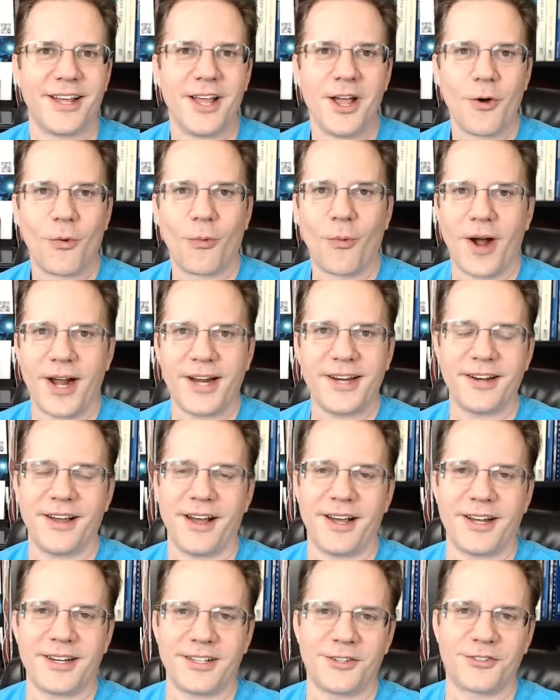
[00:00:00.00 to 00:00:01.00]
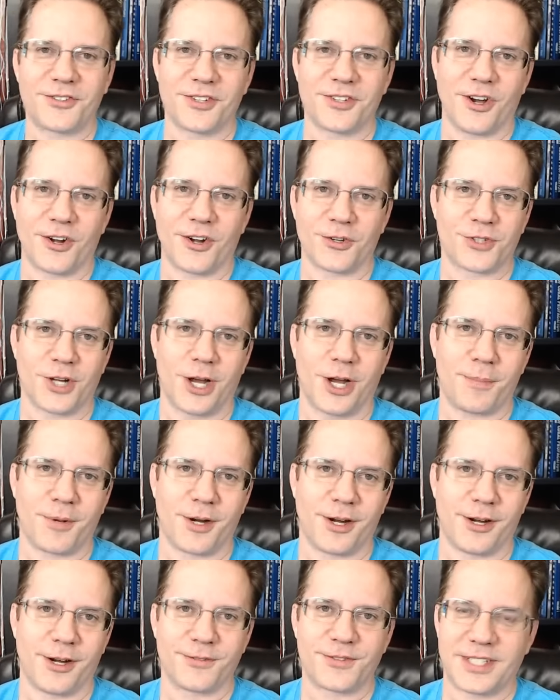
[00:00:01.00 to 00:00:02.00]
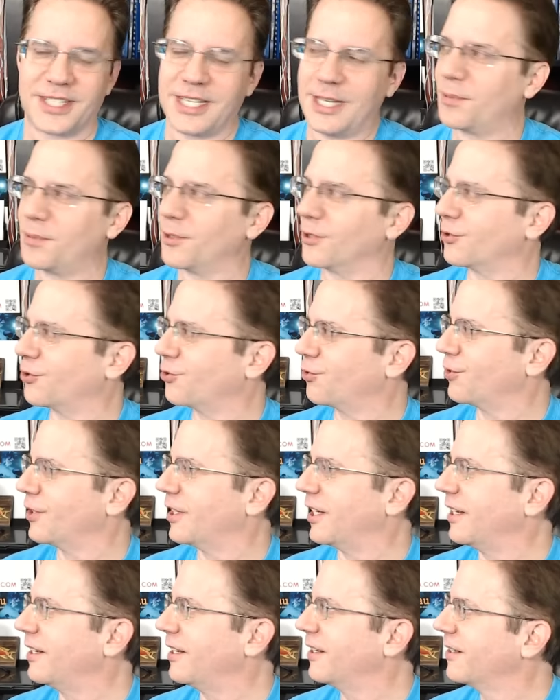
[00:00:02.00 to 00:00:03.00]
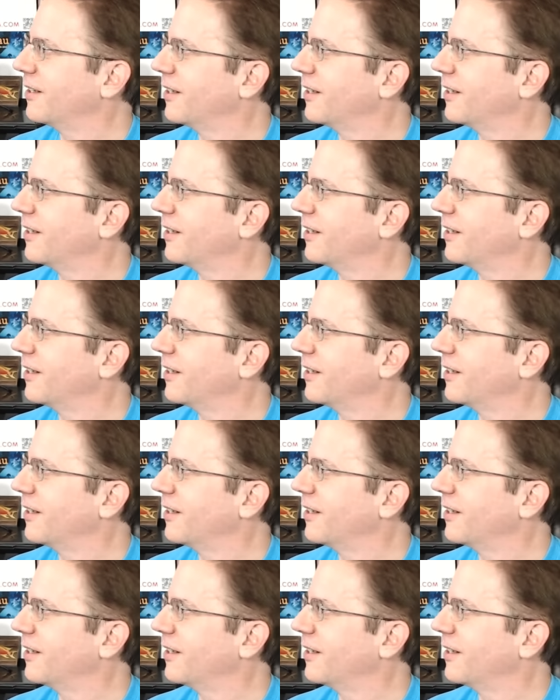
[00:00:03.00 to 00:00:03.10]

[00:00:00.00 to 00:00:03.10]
Why not use an auto top off to keep your tree